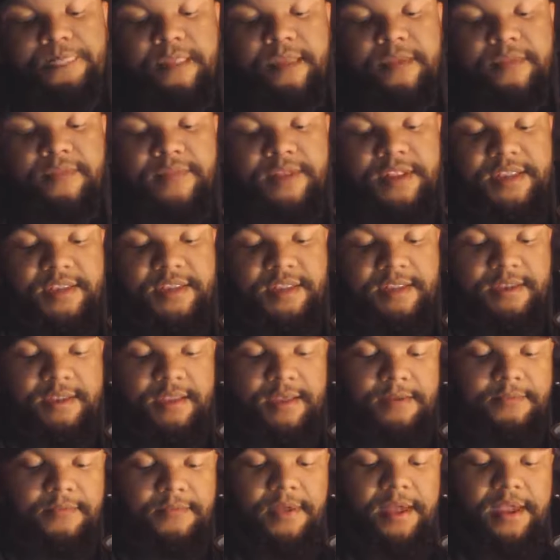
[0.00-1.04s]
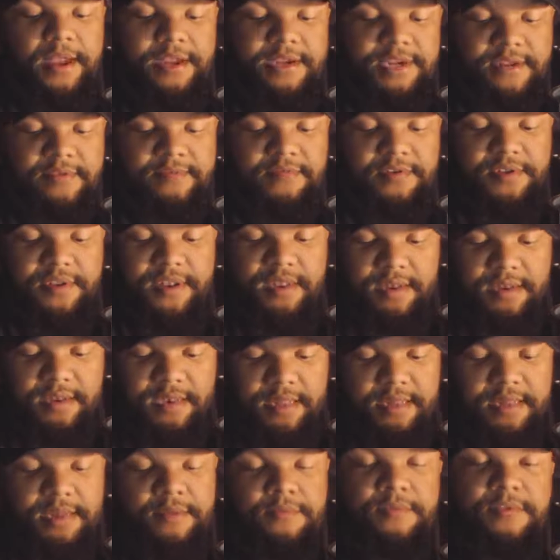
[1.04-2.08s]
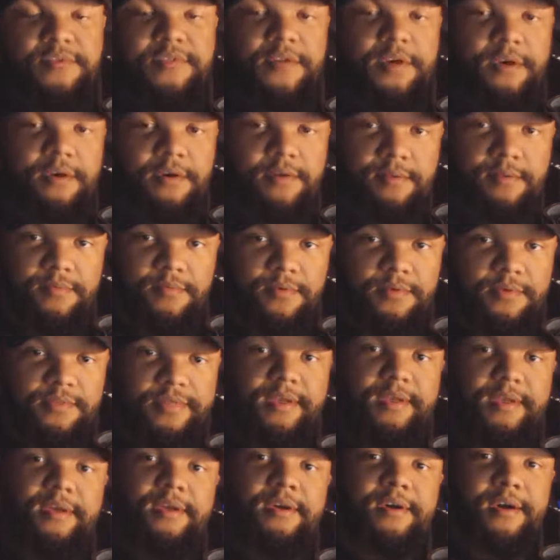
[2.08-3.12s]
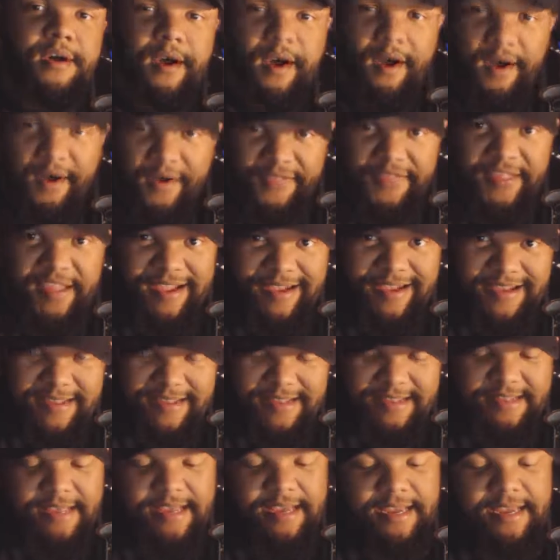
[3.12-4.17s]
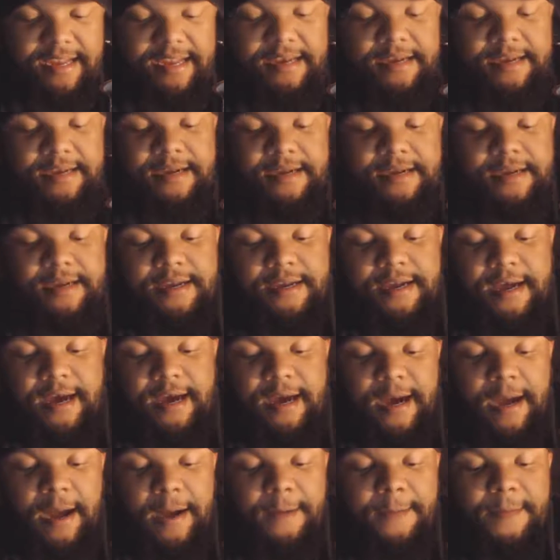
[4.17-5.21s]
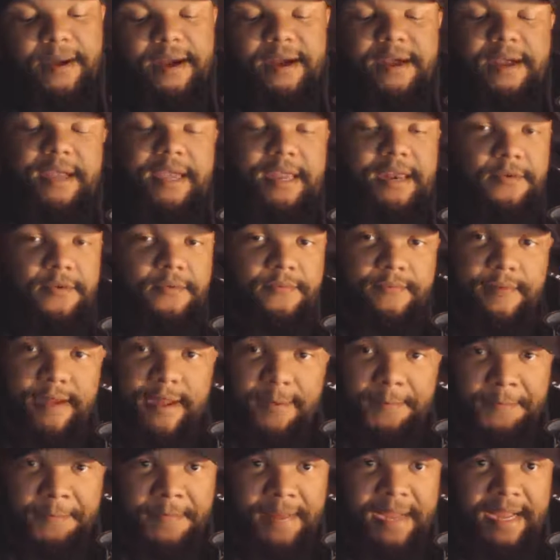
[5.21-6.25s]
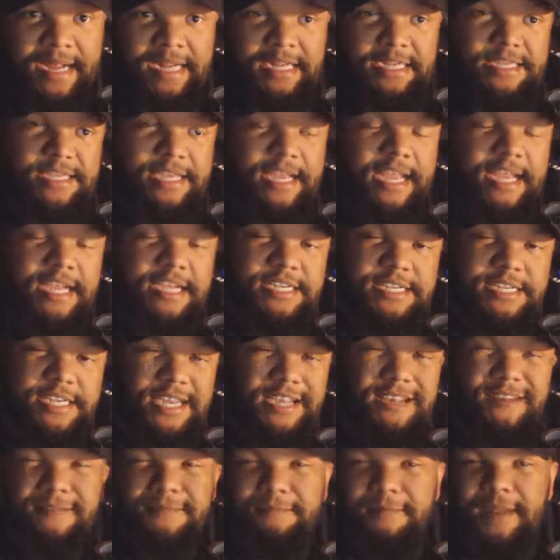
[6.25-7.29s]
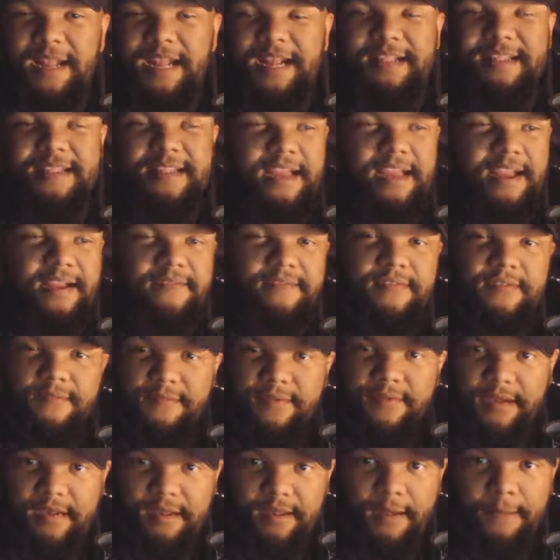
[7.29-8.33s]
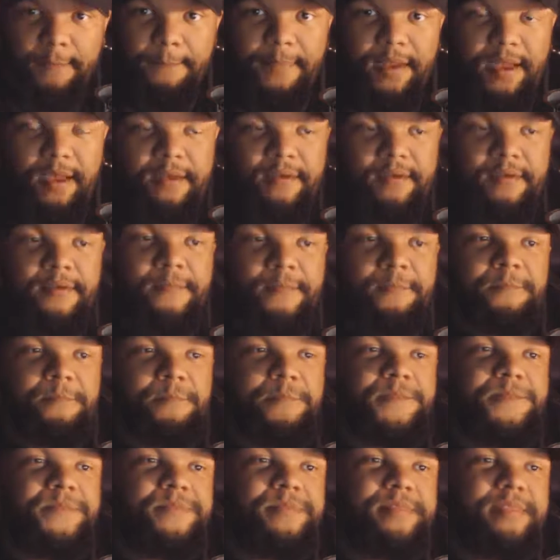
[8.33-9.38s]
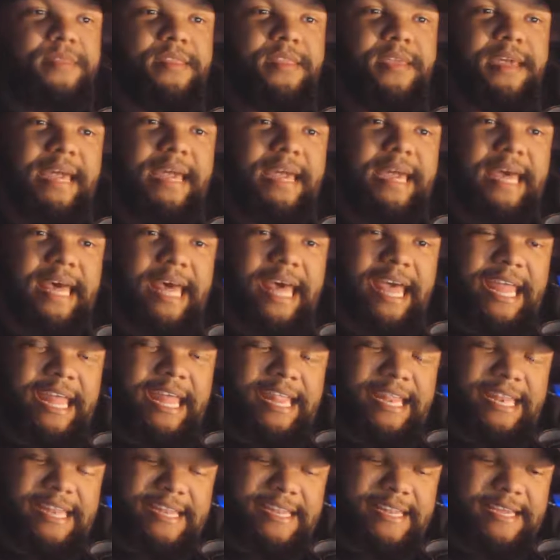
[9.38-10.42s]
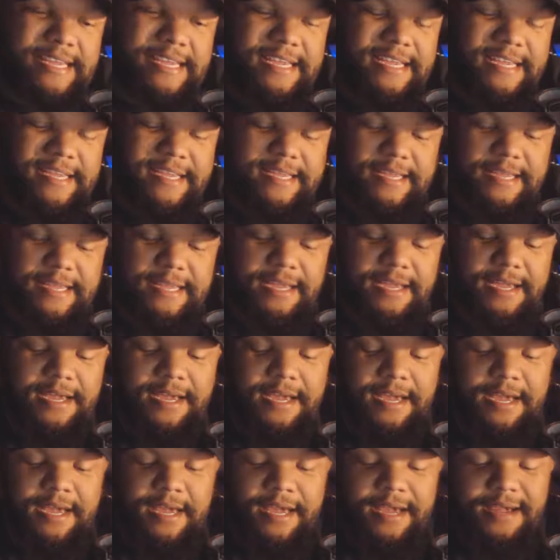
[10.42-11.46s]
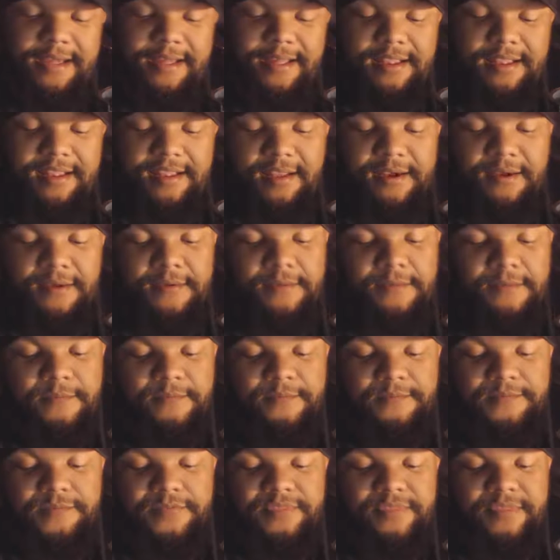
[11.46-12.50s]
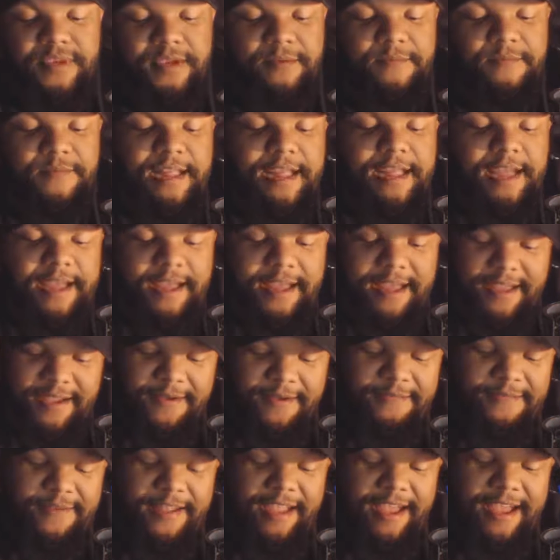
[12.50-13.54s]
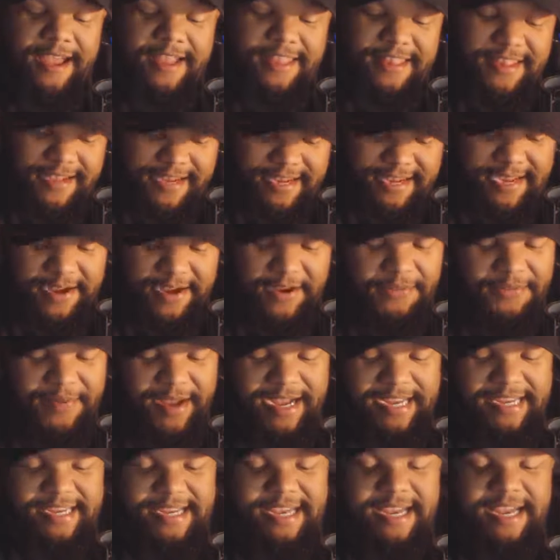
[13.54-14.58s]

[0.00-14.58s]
this sets up AJ versus Dean with Ellsworth on the outside, in a great match. AJ makes everyone look better, and so then we had the entire match.